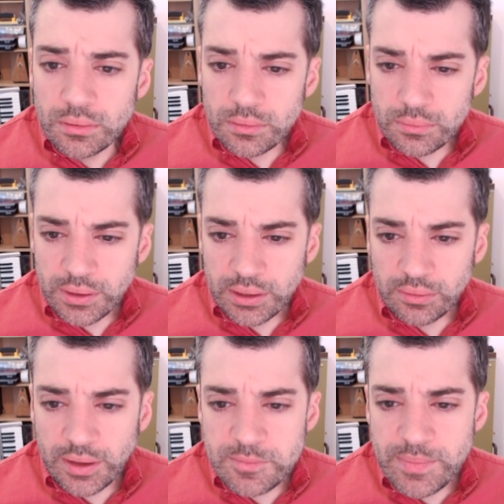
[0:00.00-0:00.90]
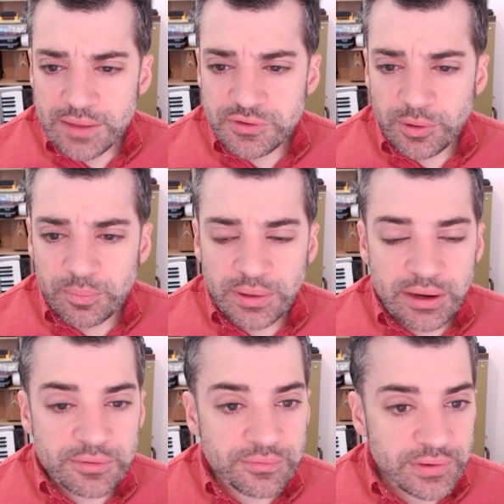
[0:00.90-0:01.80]
Okay, like basketball
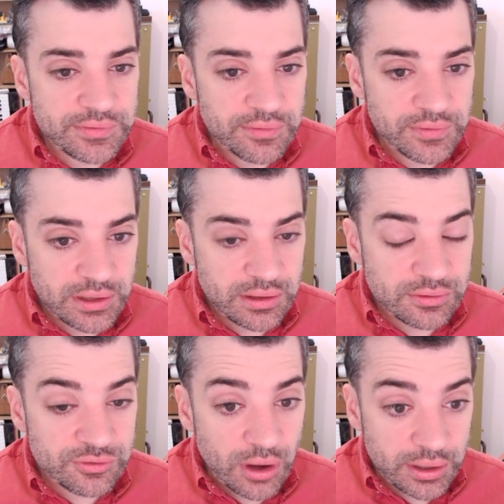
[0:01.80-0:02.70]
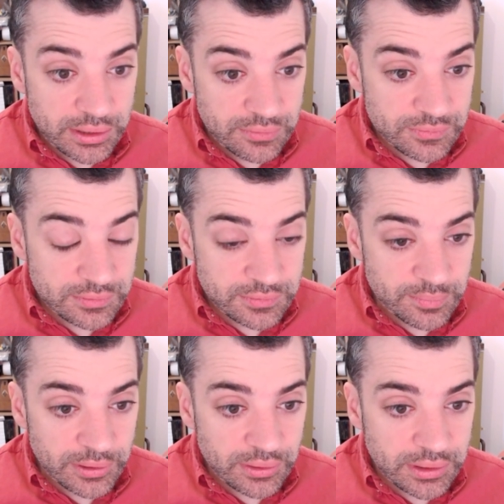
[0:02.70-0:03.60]
players vis-a-vis jockeys,
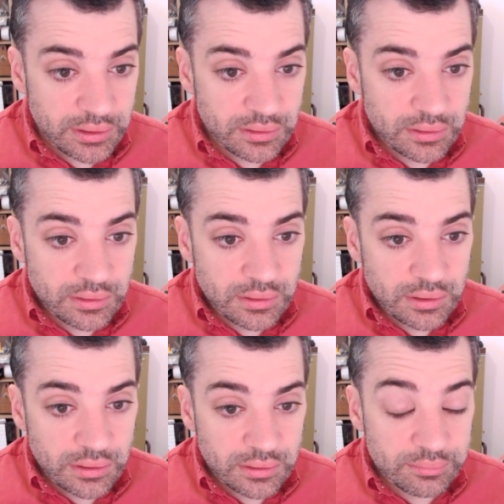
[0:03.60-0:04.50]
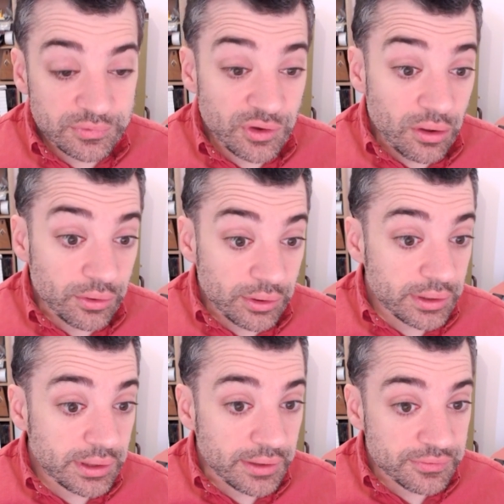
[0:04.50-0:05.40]
typically. Um, taller,
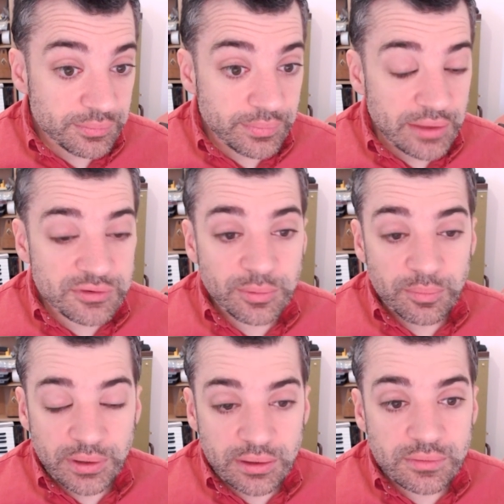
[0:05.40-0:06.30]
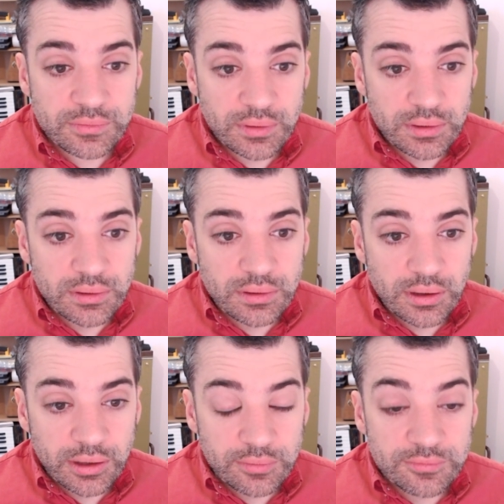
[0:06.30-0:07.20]
yes. Basketball players,
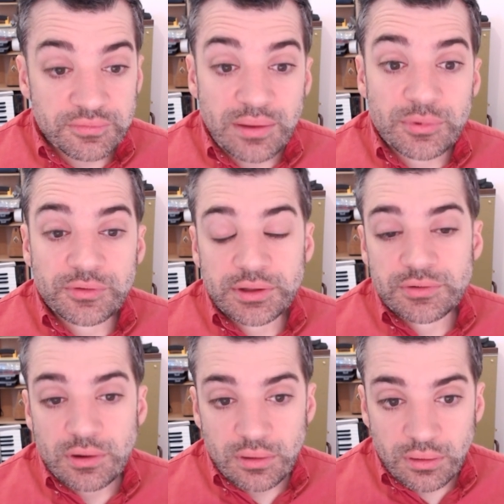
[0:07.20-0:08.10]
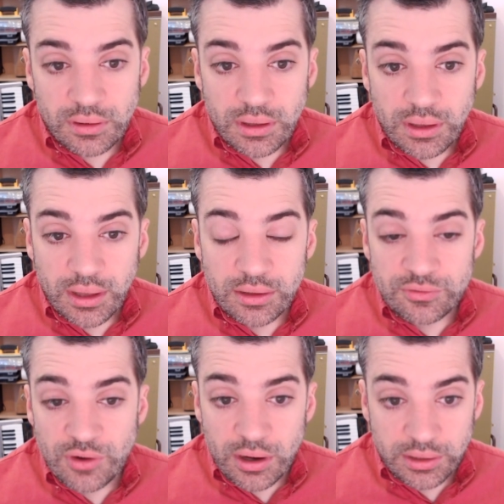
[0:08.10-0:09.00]
uh, famously tall,
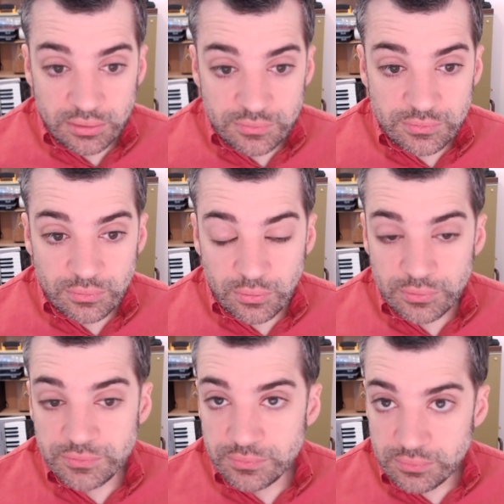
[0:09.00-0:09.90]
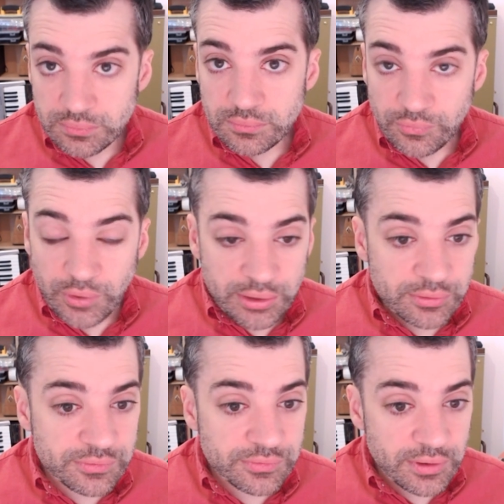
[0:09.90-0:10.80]
and jockeys, horse
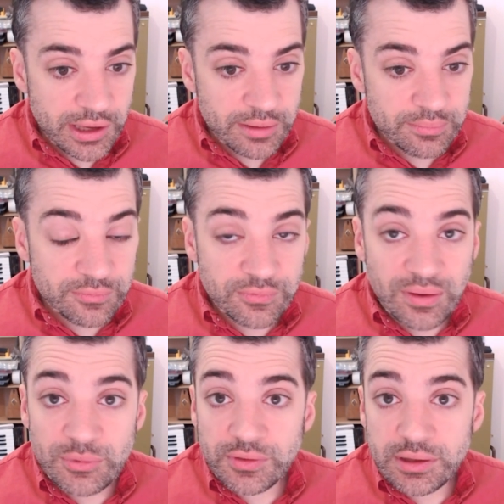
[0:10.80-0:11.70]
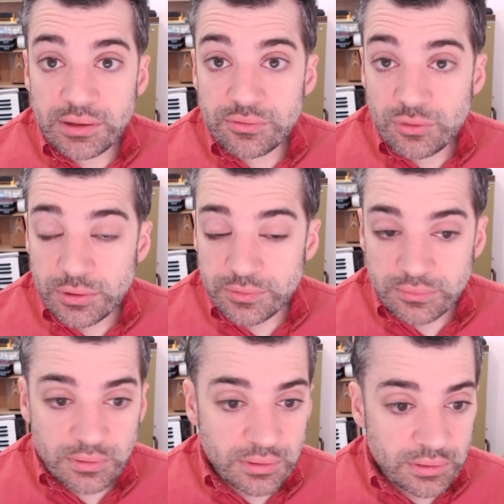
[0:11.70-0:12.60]
riders, um, famously short.
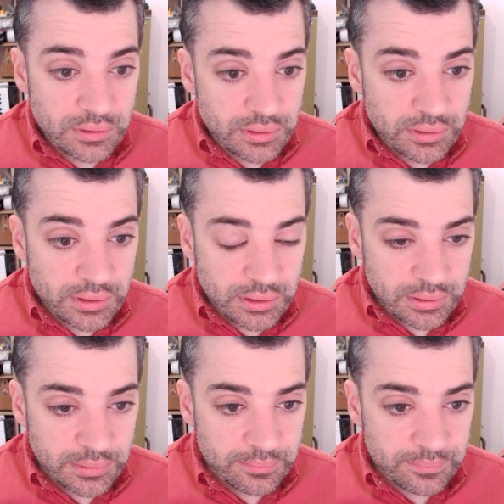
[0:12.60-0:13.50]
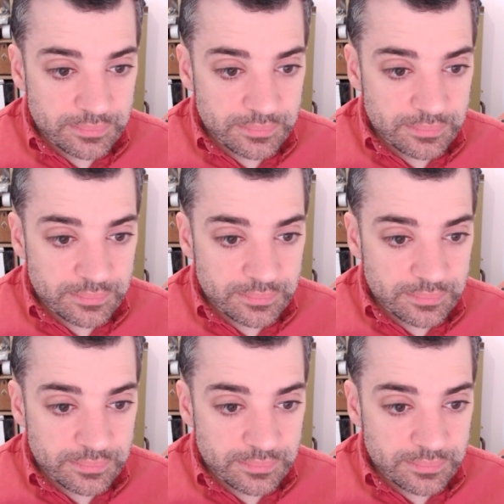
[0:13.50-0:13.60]
Um,